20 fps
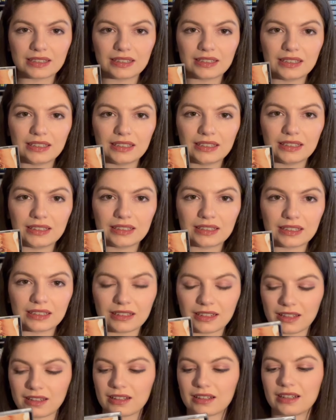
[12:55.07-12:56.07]
is
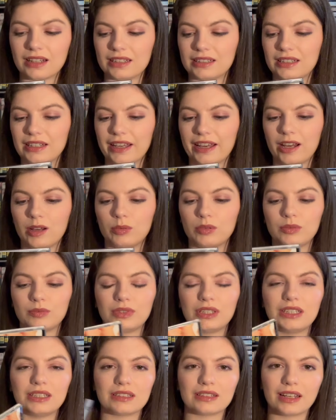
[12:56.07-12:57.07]
another classic album.
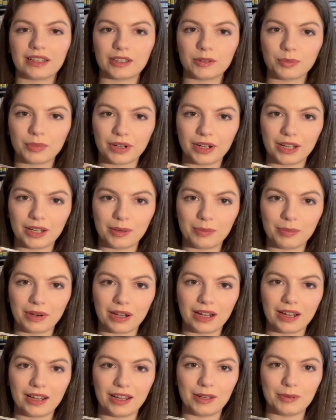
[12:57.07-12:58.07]
It's Like a Prayer
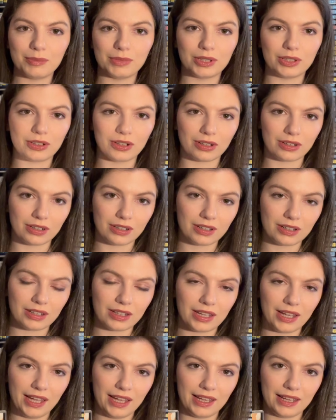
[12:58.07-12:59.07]
by Madonna,
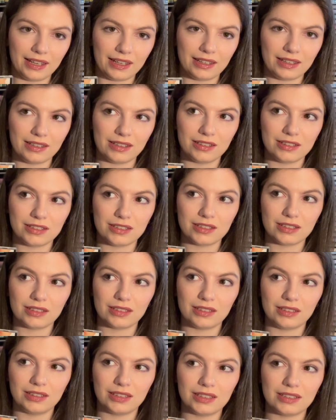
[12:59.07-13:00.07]
and
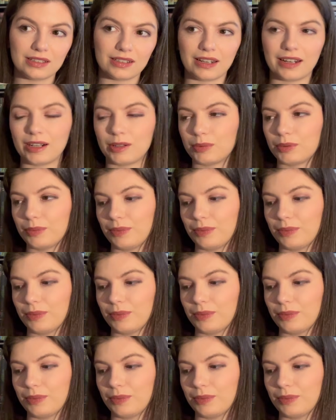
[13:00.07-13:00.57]
this is an album